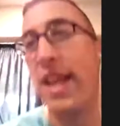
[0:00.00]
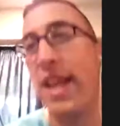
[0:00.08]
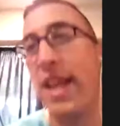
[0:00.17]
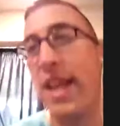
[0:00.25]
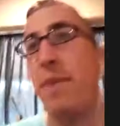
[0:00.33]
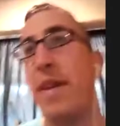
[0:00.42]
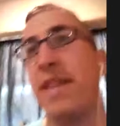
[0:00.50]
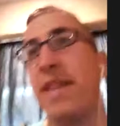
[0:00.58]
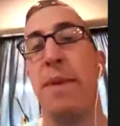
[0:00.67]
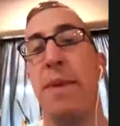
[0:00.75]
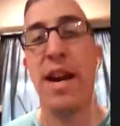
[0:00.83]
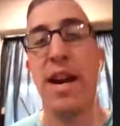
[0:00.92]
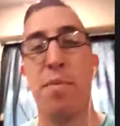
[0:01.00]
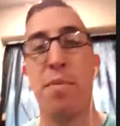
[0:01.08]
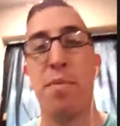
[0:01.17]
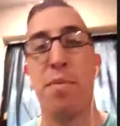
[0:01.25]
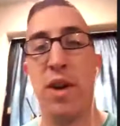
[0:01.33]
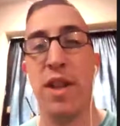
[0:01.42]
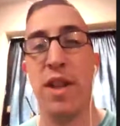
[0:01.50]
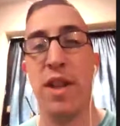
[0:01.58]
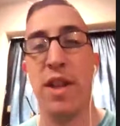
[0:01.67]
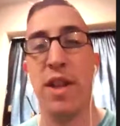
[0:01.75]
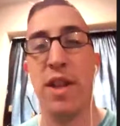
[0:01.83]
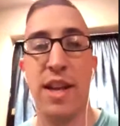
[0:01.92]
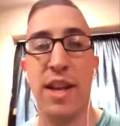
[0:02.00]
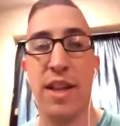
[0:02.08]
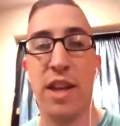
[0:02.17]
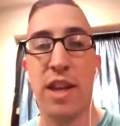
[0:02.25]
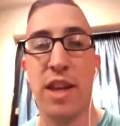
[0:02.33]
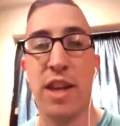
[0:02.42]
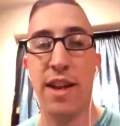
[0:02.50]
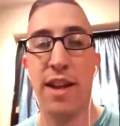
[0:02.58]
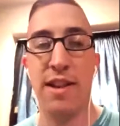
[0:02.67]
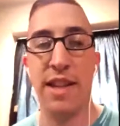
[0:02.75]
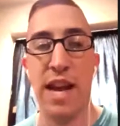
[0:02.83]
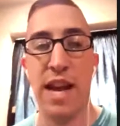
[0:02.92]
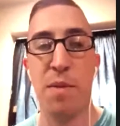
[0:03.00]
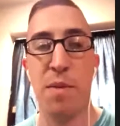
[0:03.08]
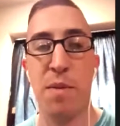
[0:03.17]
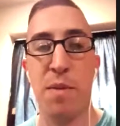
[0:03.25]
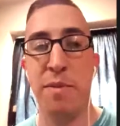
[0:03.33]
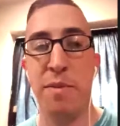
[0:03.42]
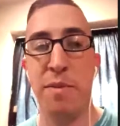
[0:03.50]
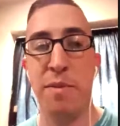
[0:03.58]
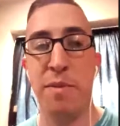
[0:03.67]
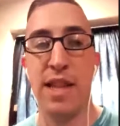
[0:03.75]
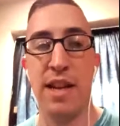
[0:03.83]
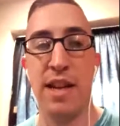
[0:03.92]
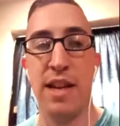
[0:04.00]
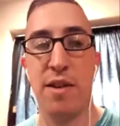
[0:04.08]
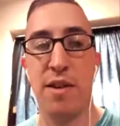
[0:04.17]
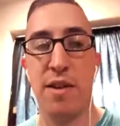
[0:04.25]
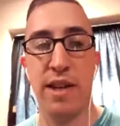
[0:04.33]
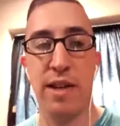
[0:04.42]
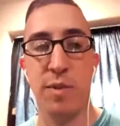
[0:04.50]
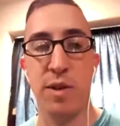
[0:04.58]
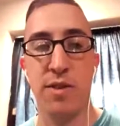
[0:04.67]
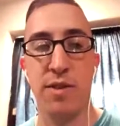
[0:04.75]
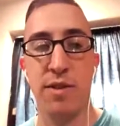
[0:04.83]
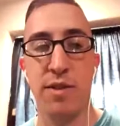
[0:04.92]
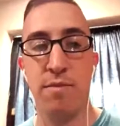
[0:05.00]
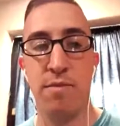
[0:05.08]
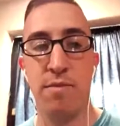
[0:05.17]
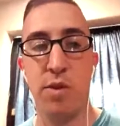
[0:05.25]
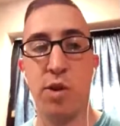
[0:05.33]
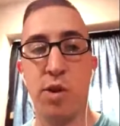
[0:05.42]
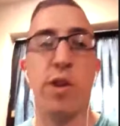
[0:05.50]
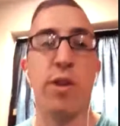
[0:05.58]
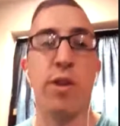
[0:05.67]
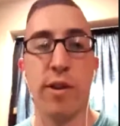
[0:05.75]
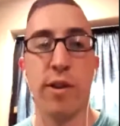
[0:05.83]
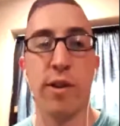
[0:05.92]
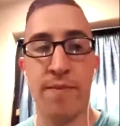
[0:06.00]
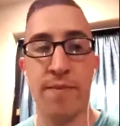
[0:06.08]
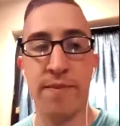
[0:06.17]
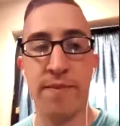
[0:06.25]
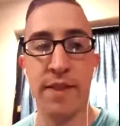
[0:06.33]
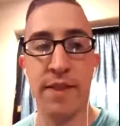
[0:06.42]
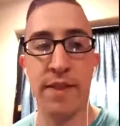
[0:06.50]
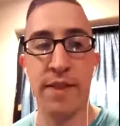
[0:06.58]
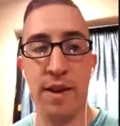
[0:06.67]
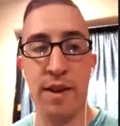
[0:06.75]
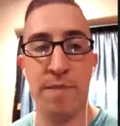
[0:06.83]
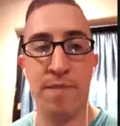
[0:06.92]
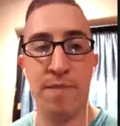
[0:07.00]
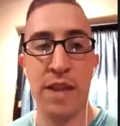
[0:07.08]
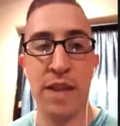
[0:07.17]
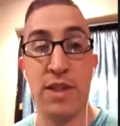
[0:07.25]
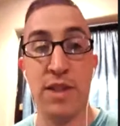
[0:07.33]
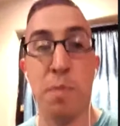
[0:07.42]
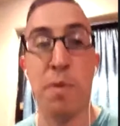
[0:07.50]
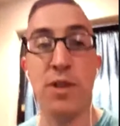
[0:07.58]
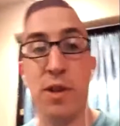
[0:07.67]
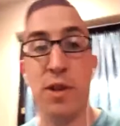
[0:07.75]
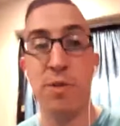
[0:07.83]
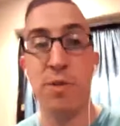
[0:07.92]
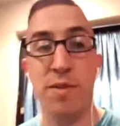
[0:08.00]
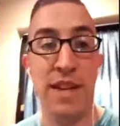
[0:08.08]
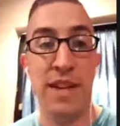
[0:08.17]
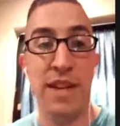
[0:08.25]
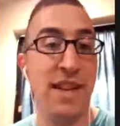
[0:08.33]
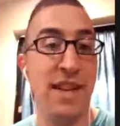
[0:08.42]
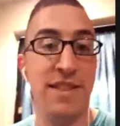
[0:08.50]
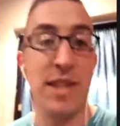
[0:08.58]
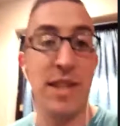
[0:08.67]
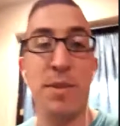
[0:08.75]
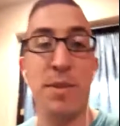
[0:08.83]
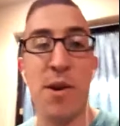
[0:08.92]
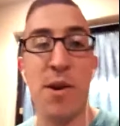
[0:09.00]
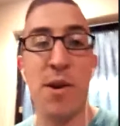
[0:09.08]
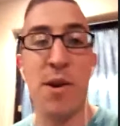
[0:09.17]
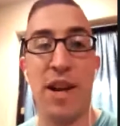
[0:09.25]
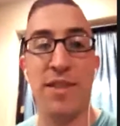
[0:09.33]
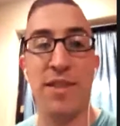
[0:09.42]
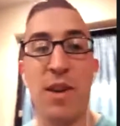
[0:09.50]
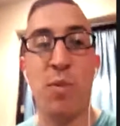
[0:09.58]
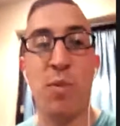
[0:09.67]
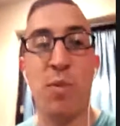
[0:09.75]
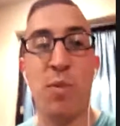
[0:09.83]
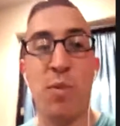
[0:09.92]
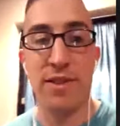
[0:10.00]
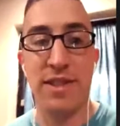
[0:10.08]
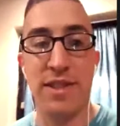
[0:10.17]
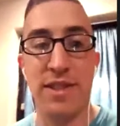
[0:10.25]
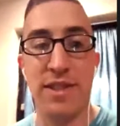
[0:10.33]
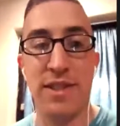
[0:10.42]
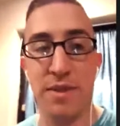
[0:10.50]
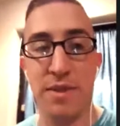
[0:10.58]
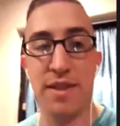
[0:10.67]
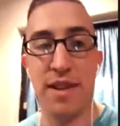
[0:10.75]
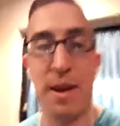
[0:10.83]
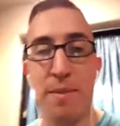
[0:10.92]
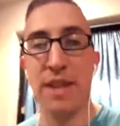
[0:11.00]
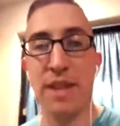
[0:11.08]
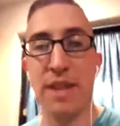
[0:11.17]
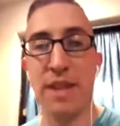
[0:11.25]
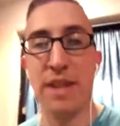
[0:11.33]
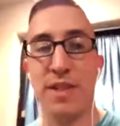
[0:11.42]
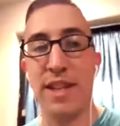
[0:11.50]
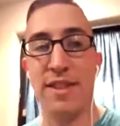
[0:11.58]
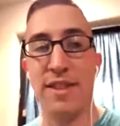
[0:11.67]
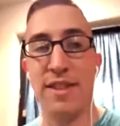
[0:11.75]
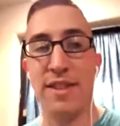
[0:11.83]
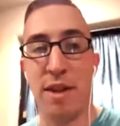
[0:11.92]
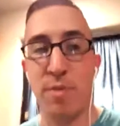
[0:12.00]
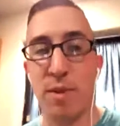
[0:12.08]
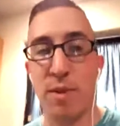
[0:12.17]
that somebody at the debate had a problem with in the Q&A. They had a problem with me saying that reasoning was circular. As a person who seems to know somewhat about syllogisms, I'm guessing you would say the same, that reasoning